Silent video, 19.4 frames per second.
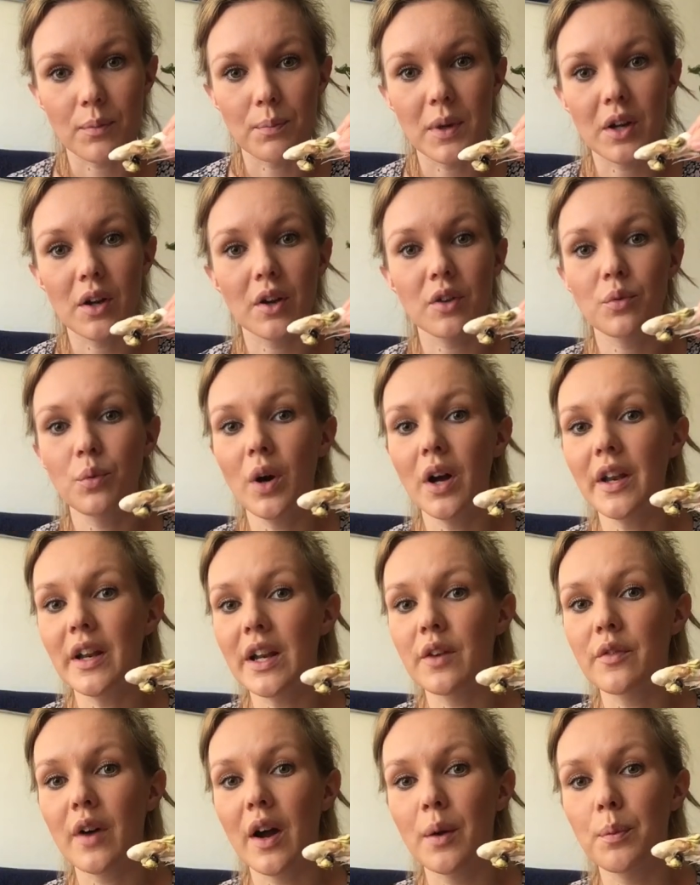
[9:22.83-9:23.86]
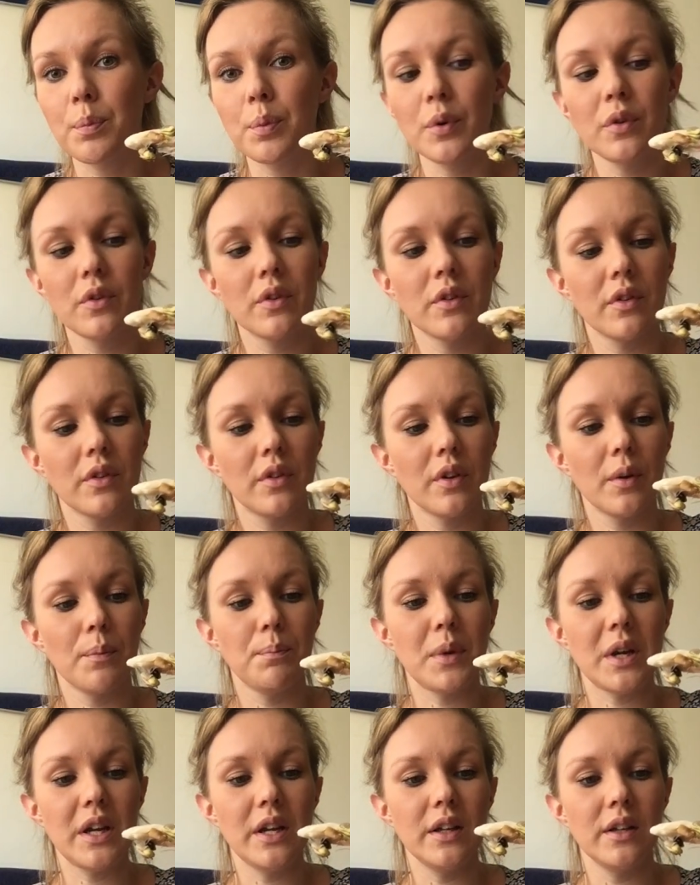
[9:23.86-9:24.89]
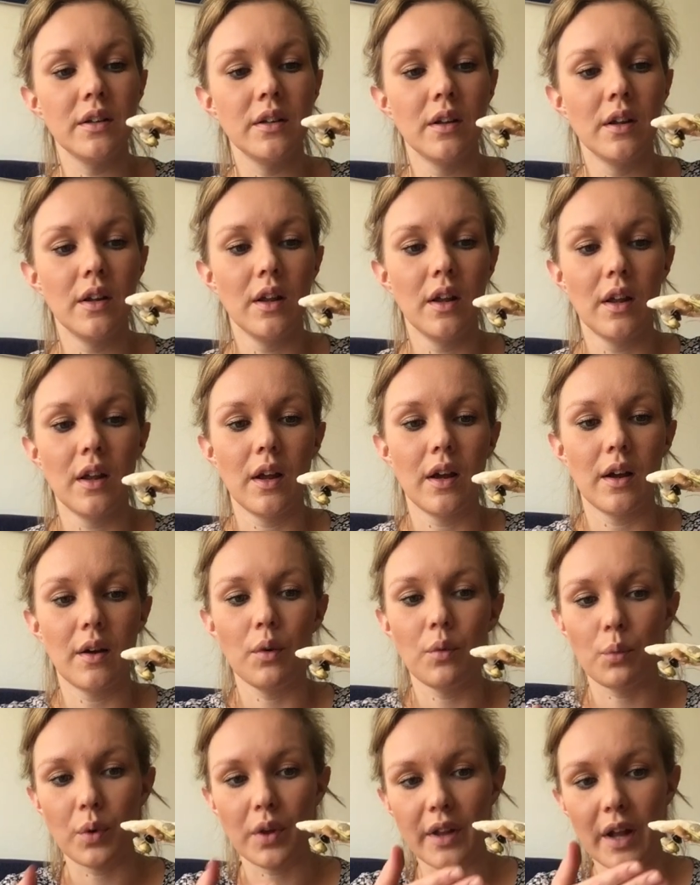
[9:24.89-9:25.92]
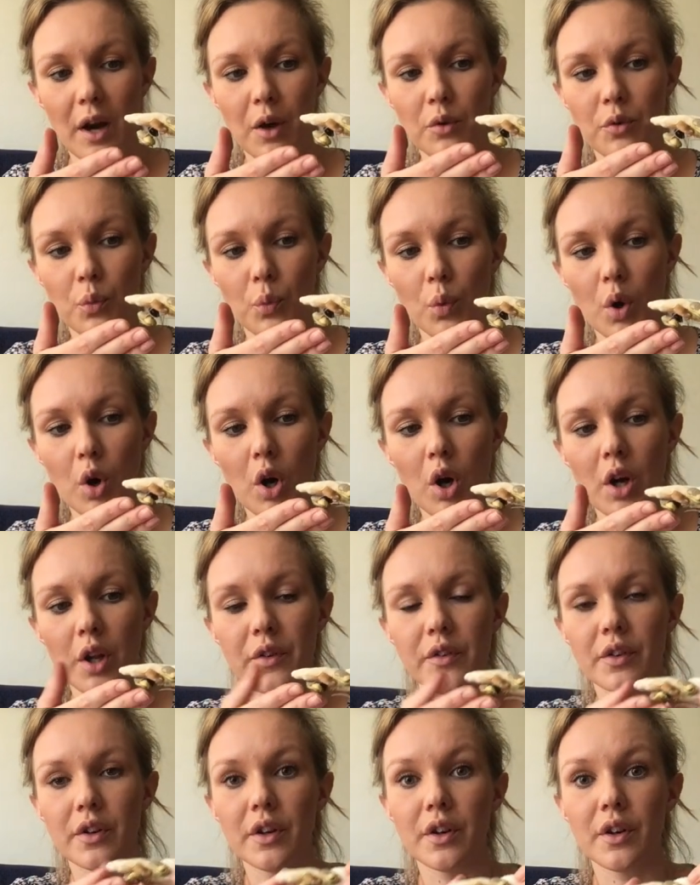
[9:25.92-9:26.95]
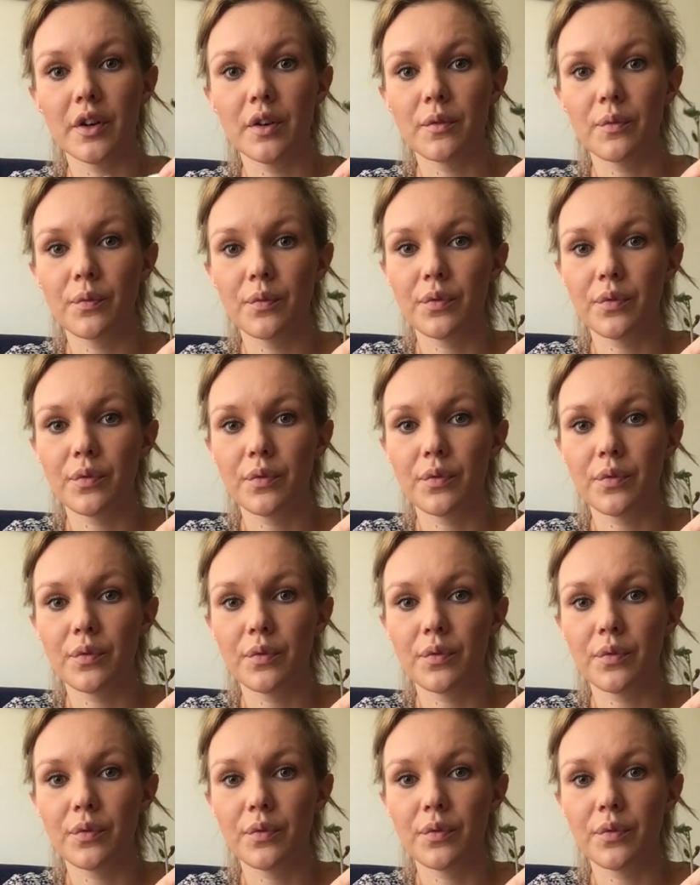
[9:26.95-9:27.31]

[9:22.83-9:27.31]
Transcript: Because what if I put the bean without water,